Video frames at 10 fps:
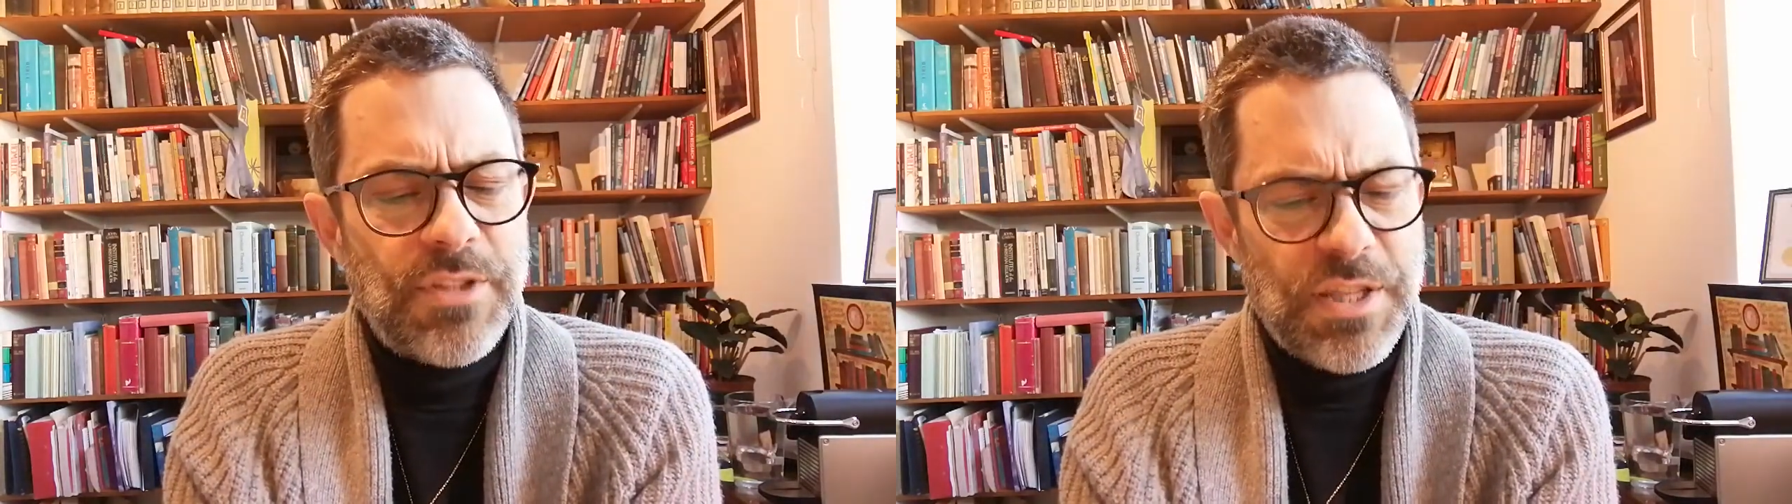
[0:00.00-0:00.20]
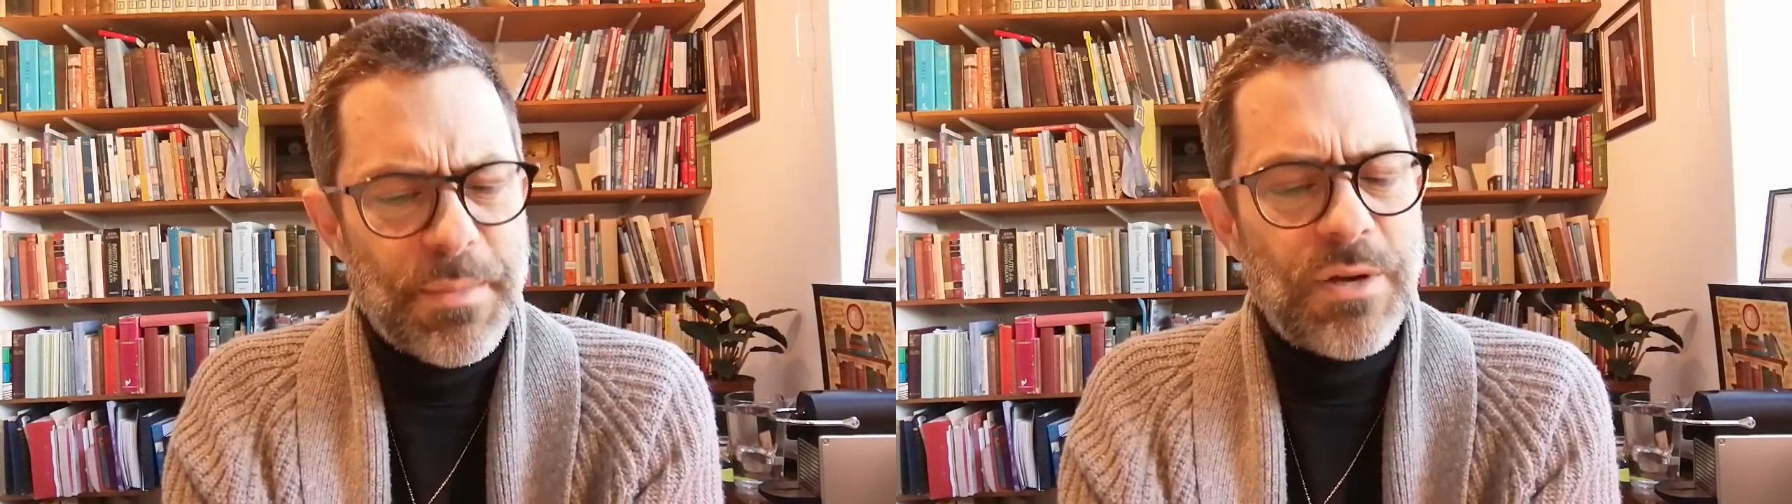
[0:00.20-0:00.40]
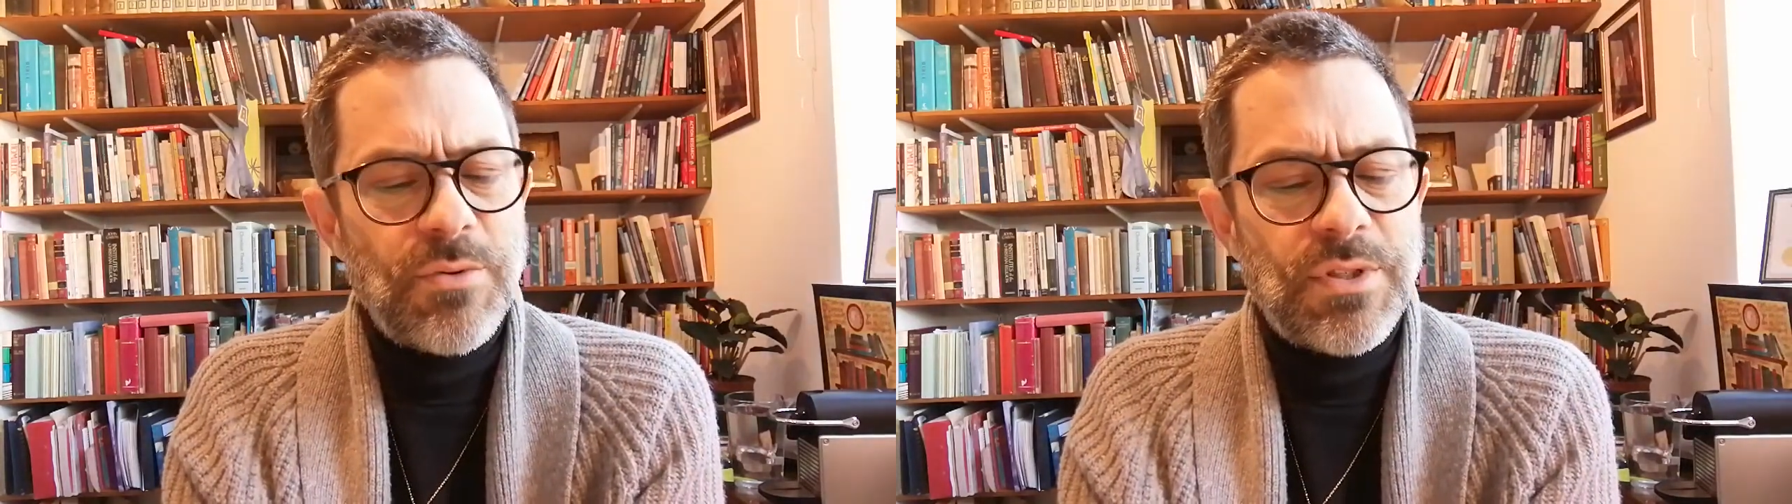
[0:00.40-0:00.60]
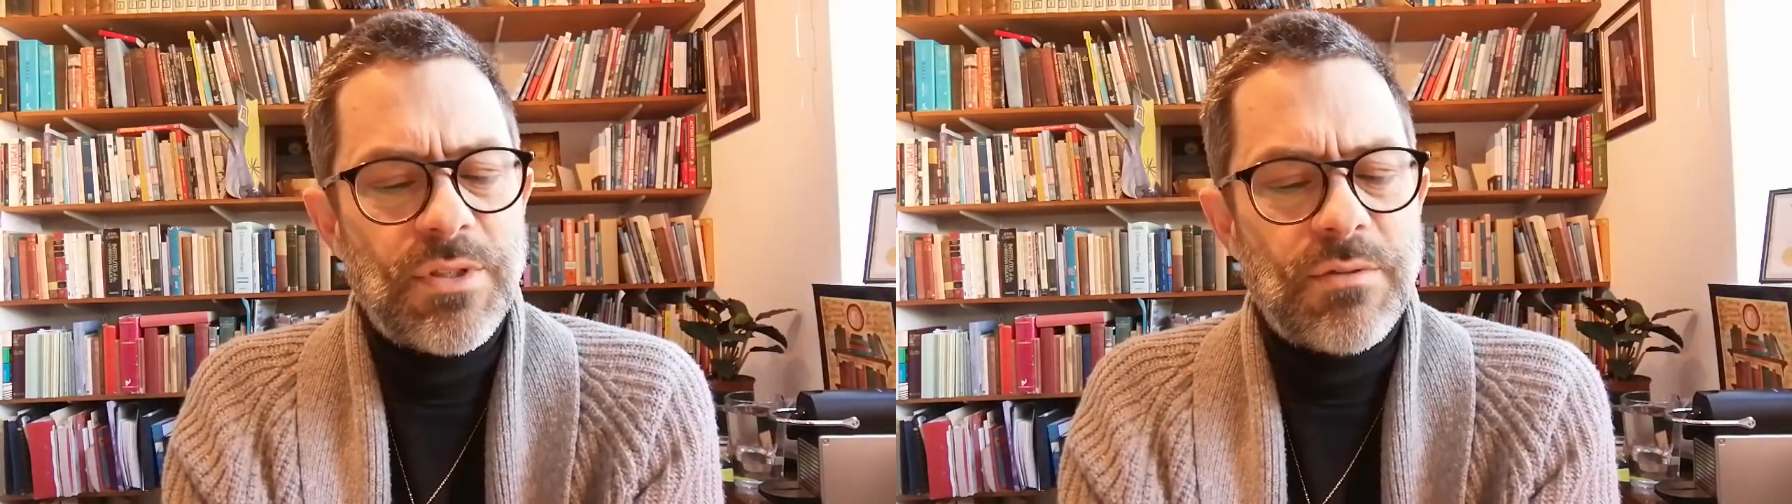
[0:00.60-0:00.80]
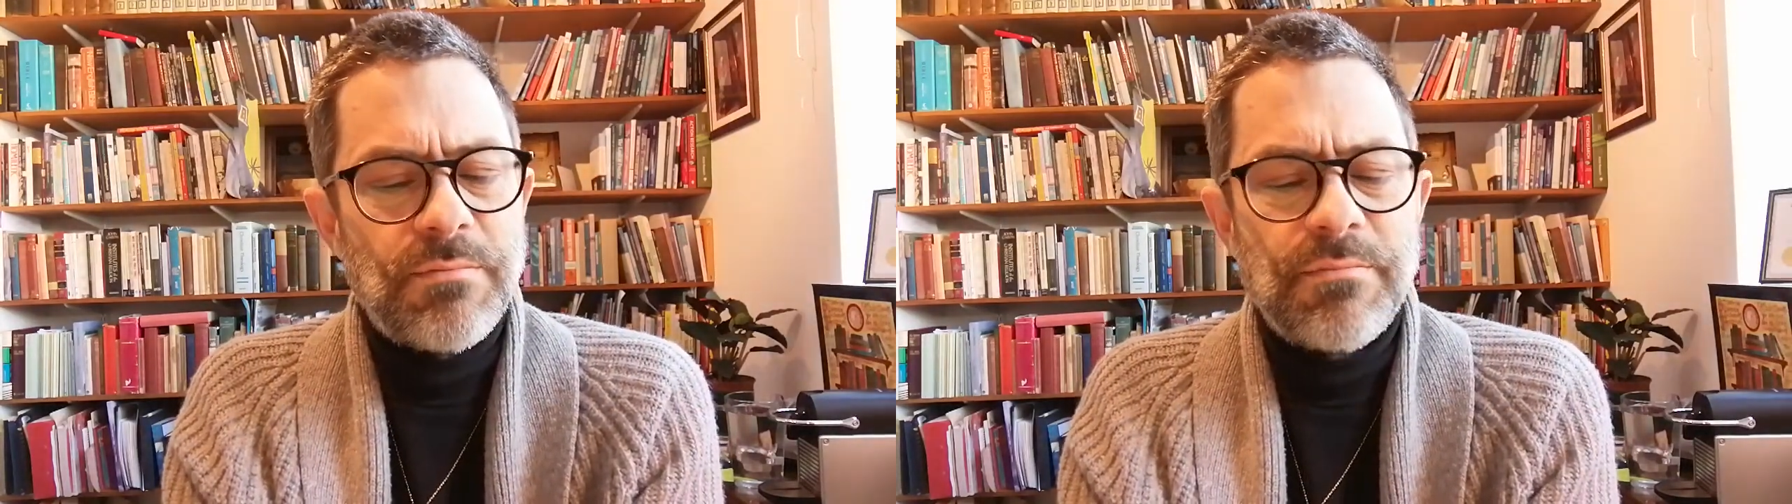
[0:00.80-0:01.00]
to the
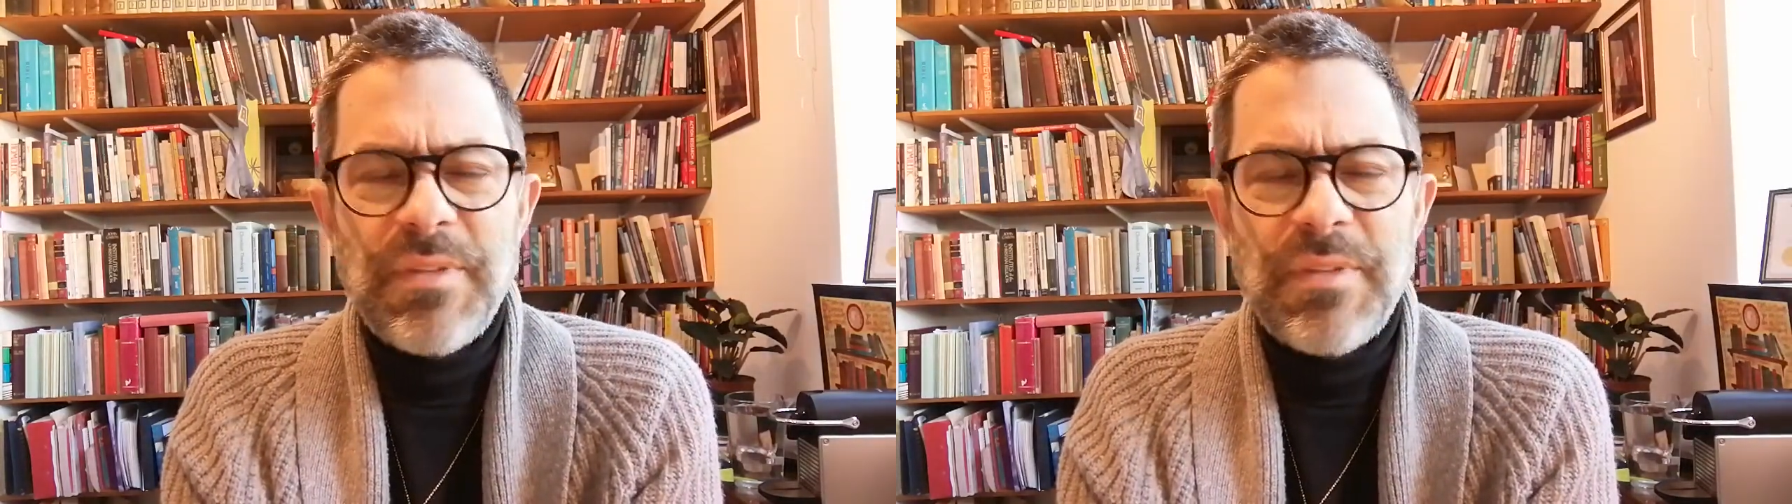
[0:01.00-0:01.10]
mouse,